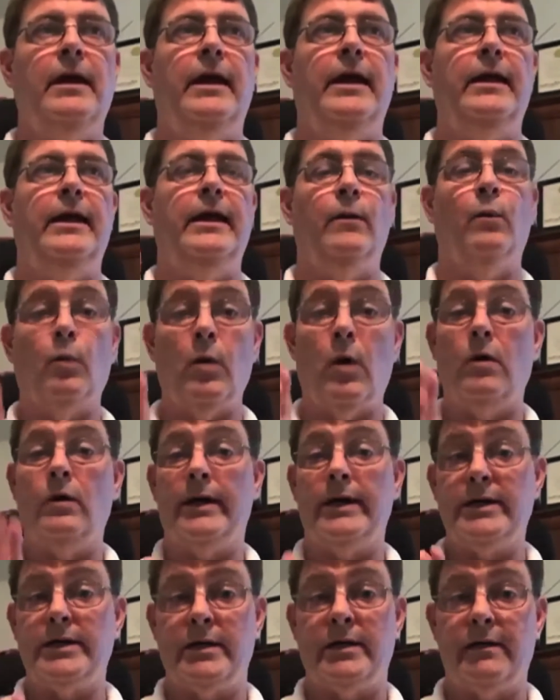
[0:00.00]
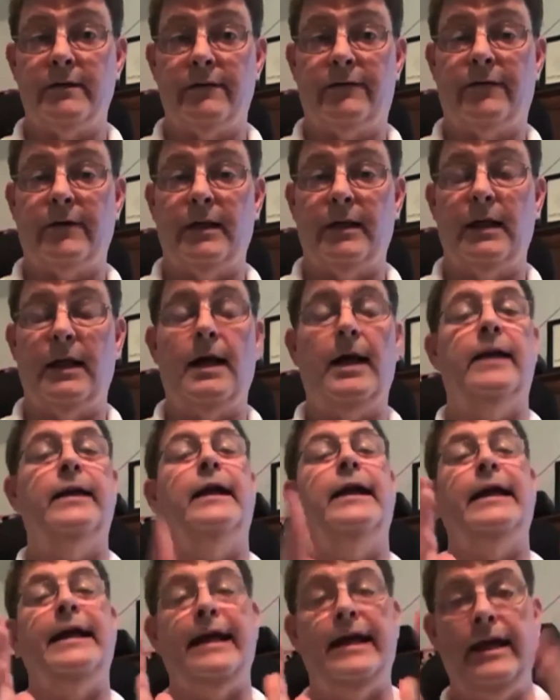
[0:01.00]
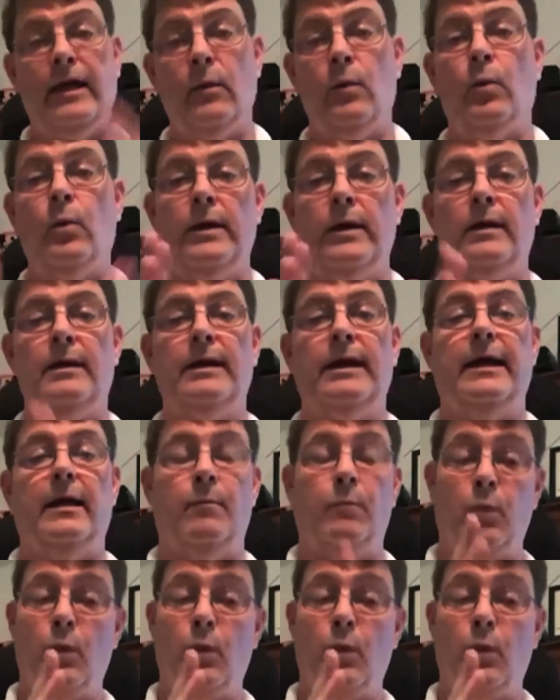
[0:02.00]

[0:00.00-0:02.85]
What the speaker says: it won't get you to the front of the line. It will help.